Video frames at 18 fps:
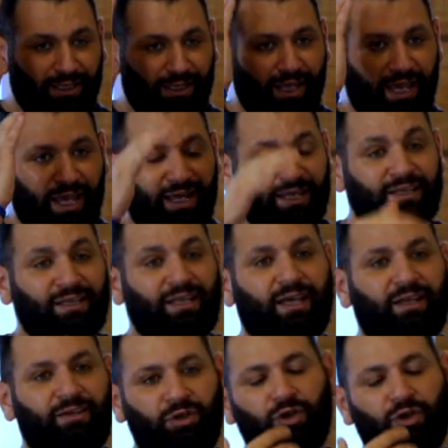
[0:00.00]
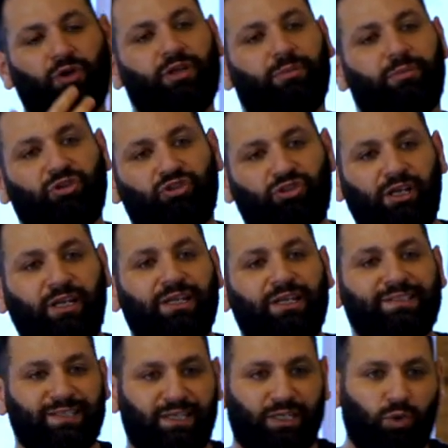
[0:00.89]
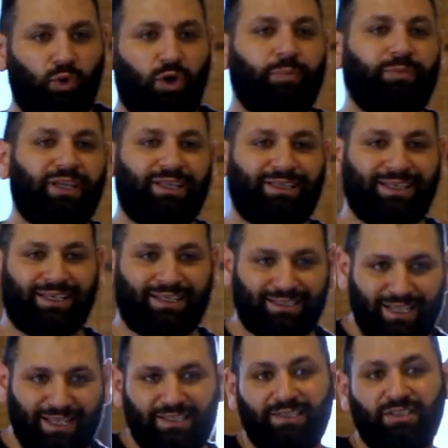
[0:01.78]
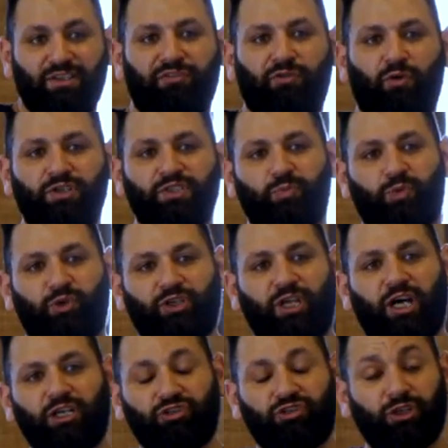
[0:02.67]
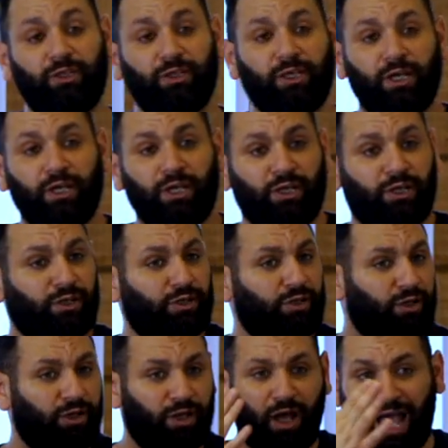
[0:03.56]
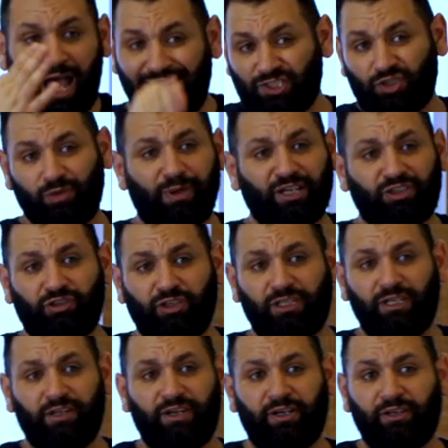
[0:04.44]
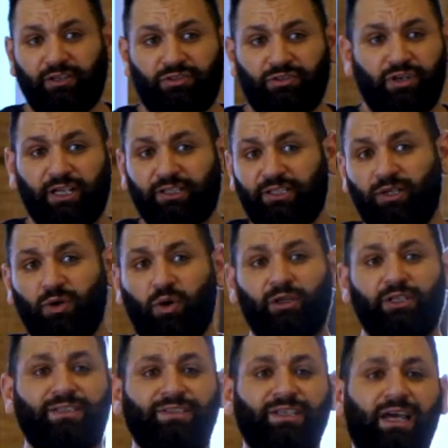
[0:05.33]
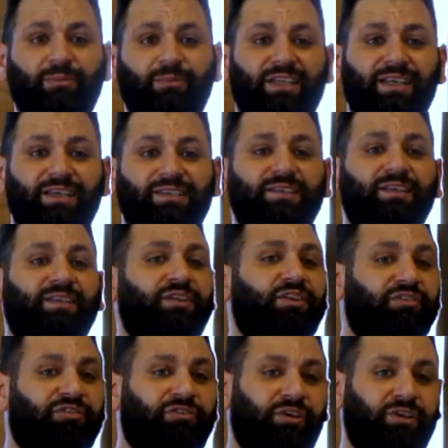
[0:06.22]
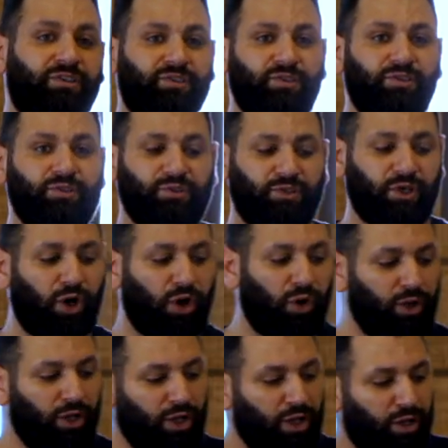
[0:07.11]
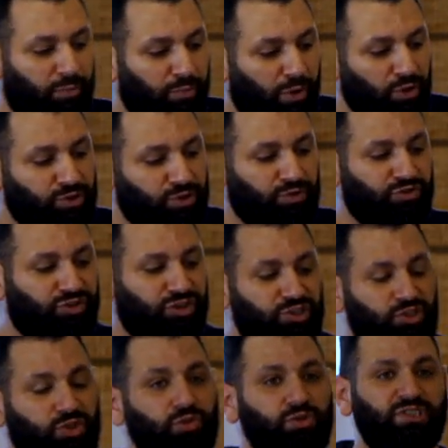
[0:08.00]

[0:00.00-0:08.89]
and the machine is equipped. It can test the force production. Isometrically, they're contracting all the time, and they see the difference. So just 2